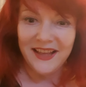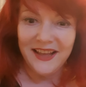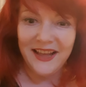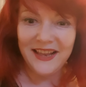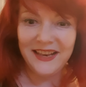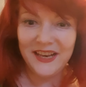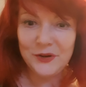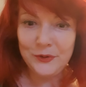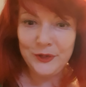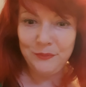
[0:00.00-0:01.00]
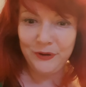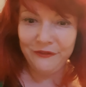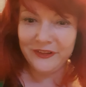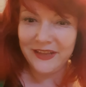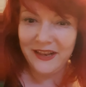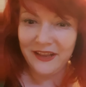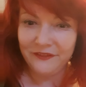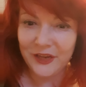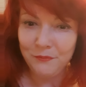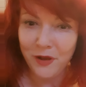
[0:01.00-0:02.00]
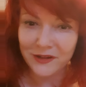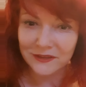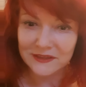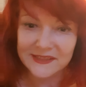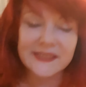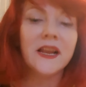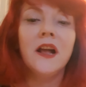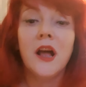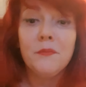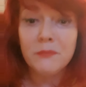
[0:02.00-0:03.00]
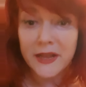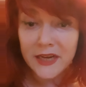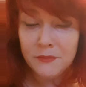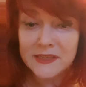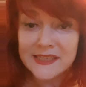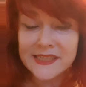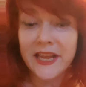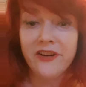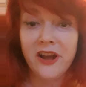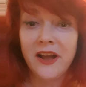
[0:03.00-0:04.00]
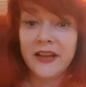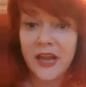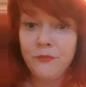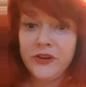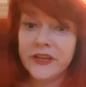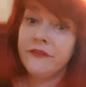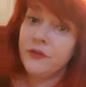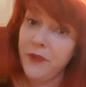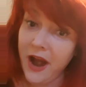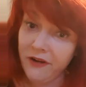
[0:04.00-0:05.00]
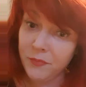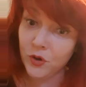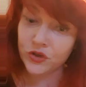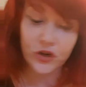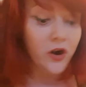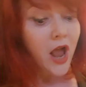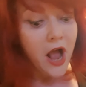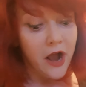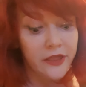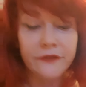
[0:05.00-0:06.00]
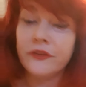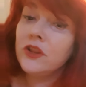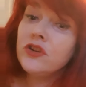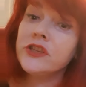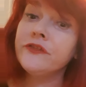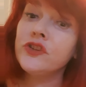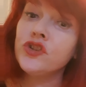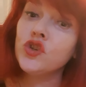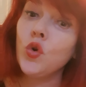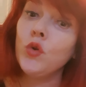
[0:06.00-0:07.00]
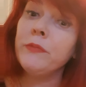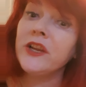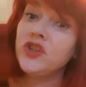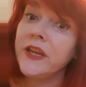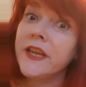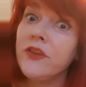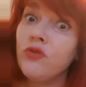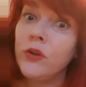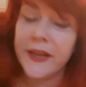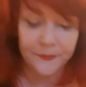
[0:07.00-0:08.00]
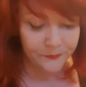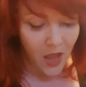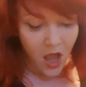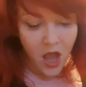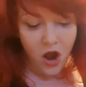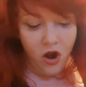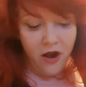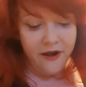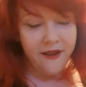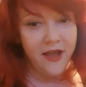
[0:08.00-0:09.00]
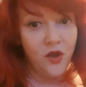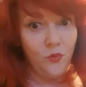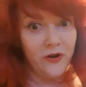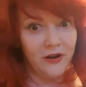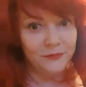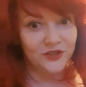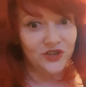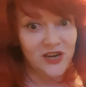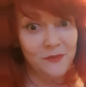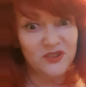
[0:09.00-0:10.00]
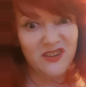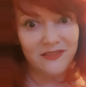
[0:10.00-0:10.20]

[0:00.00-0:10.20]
Hello, you perfectly lovely muggles. My name is Sarah and I'm reading from Harry Potter and the Philosopher's Stone by J.K Rowling. Now we're up to chapter